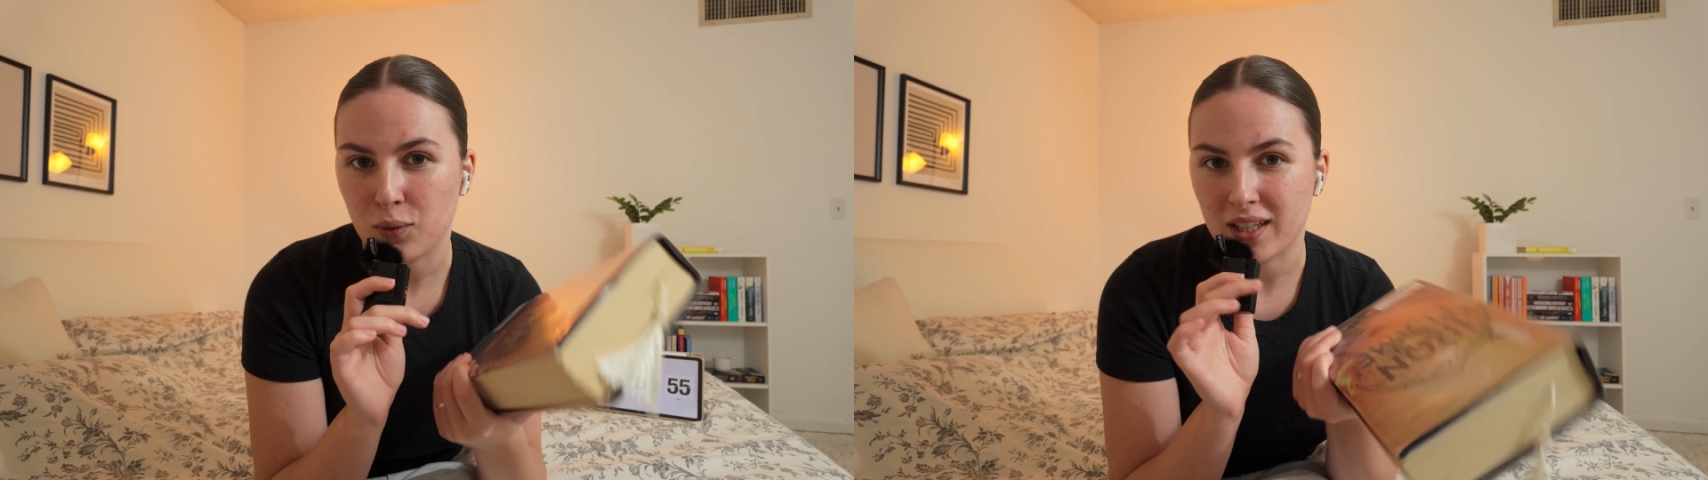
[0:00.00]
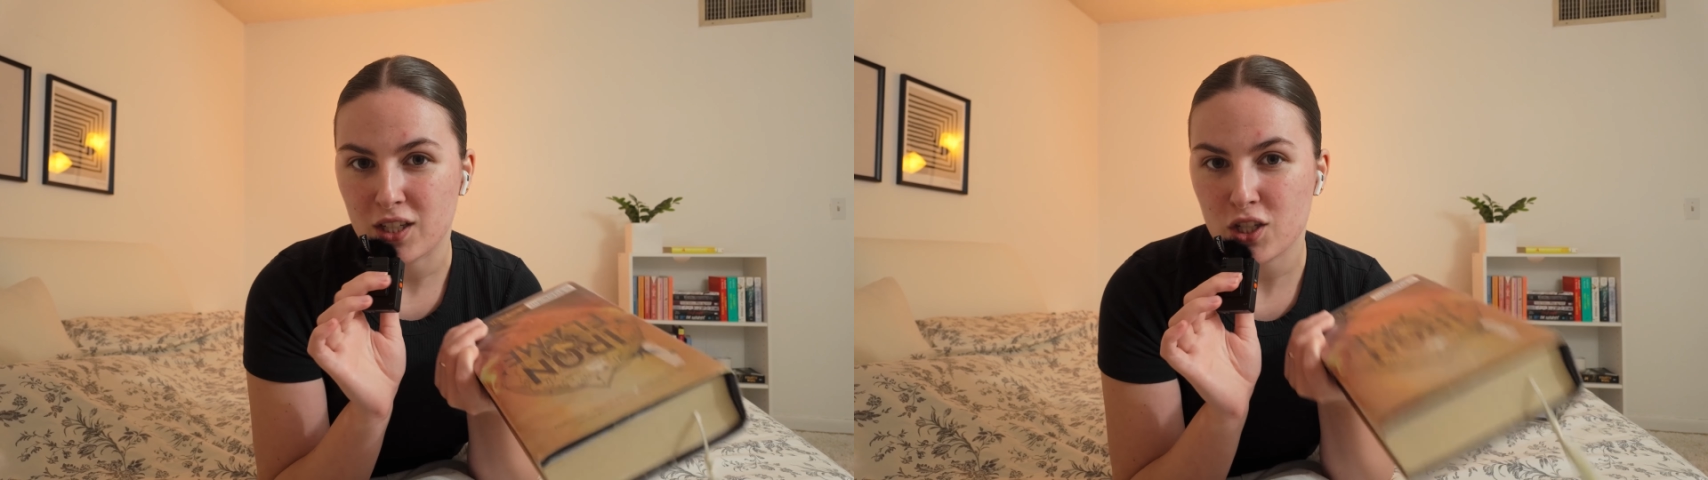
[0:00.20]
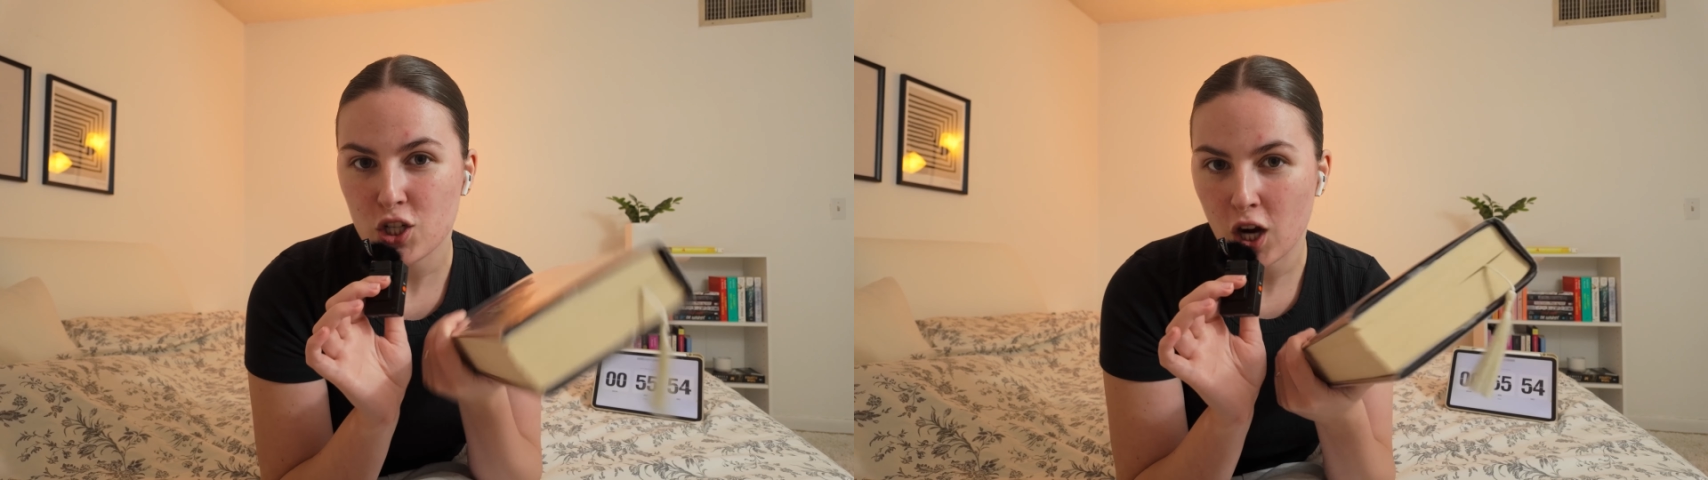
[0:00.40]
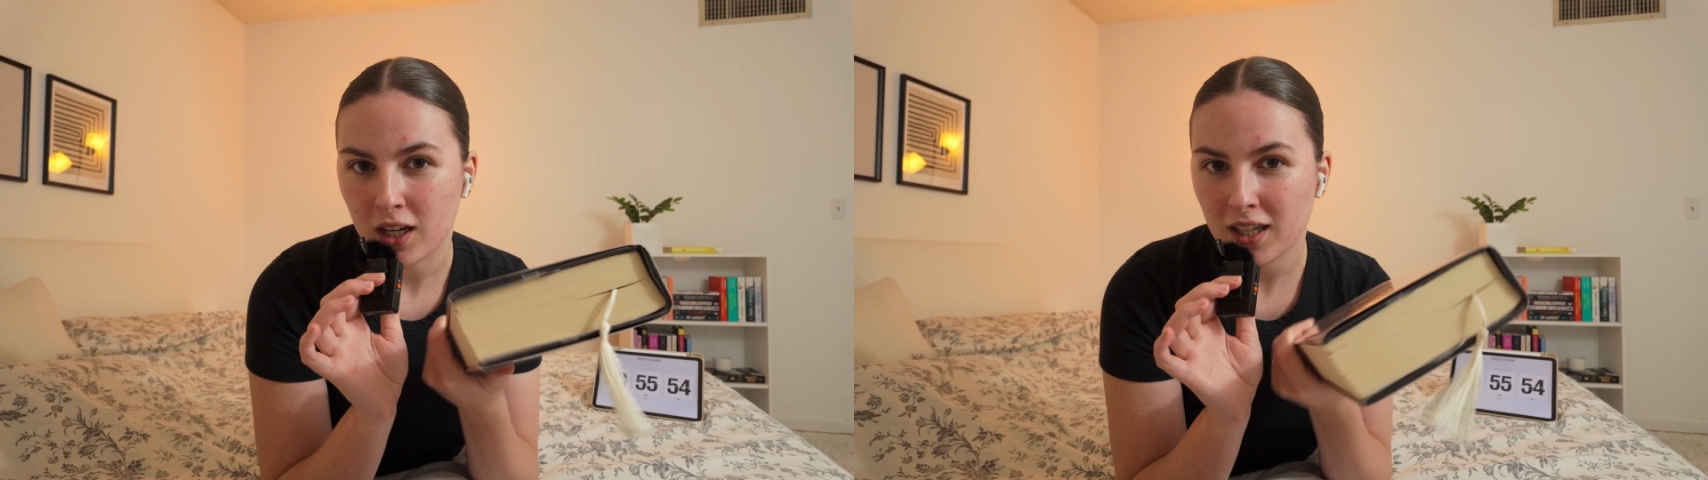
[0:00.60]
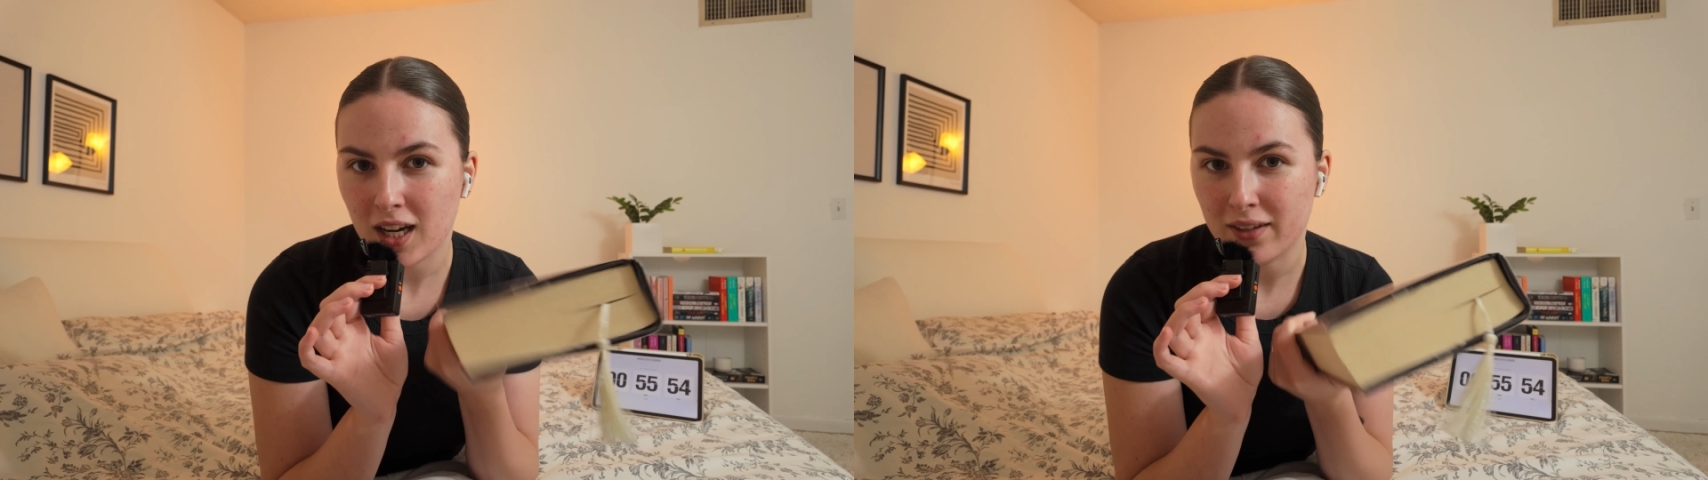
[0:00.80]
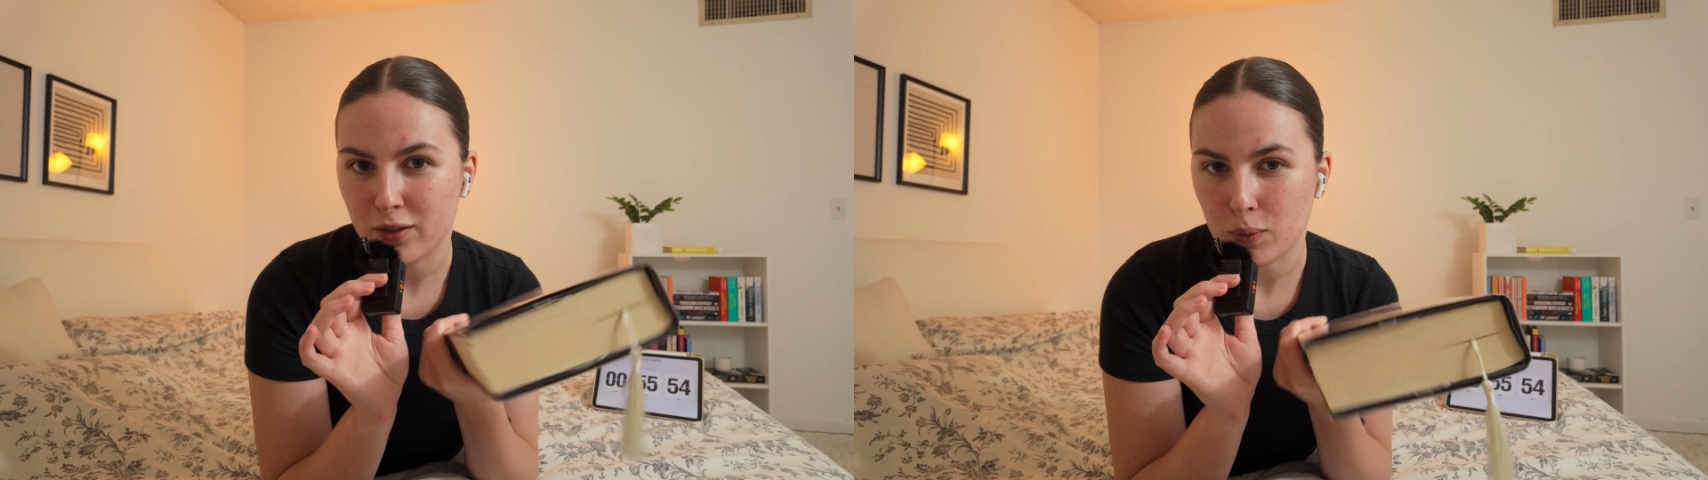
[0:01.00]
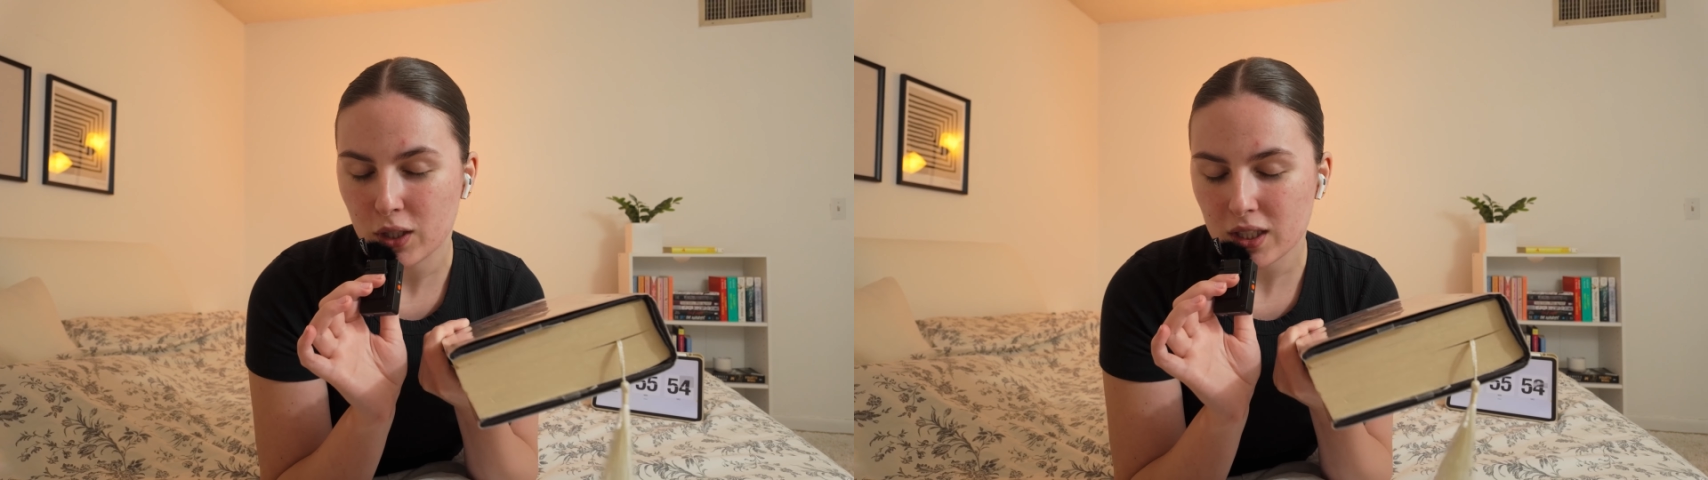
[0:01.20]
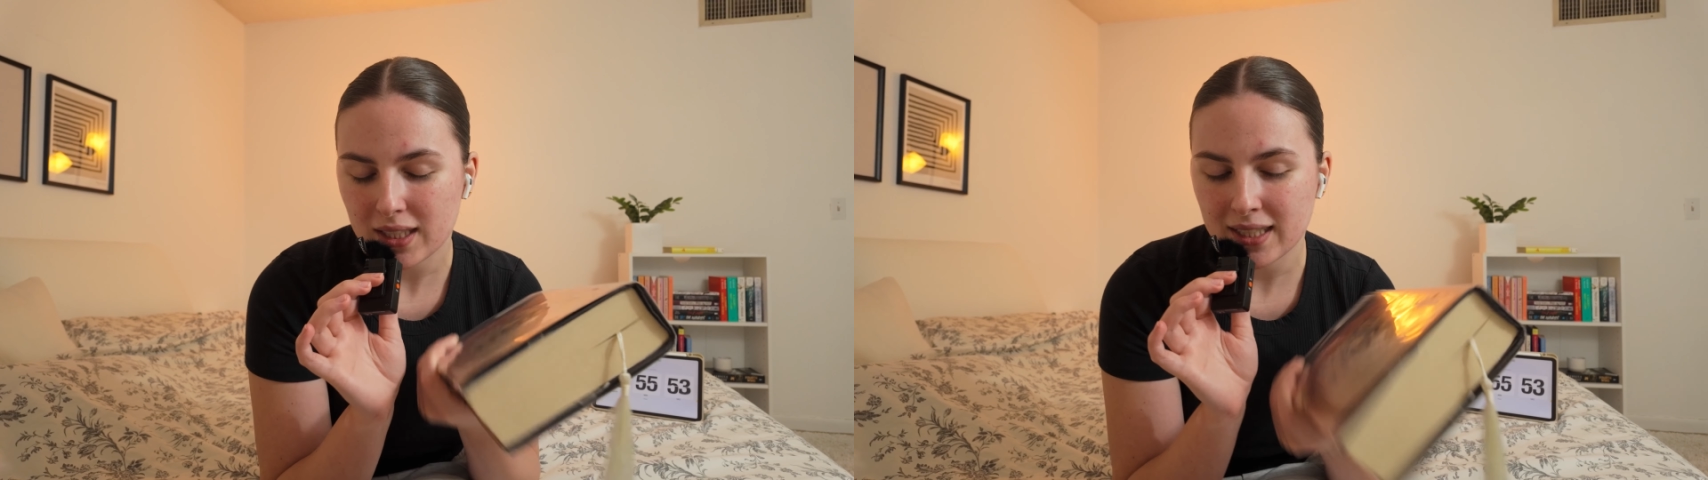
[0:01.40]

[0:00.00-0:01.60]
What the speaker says: with a chunk of a book.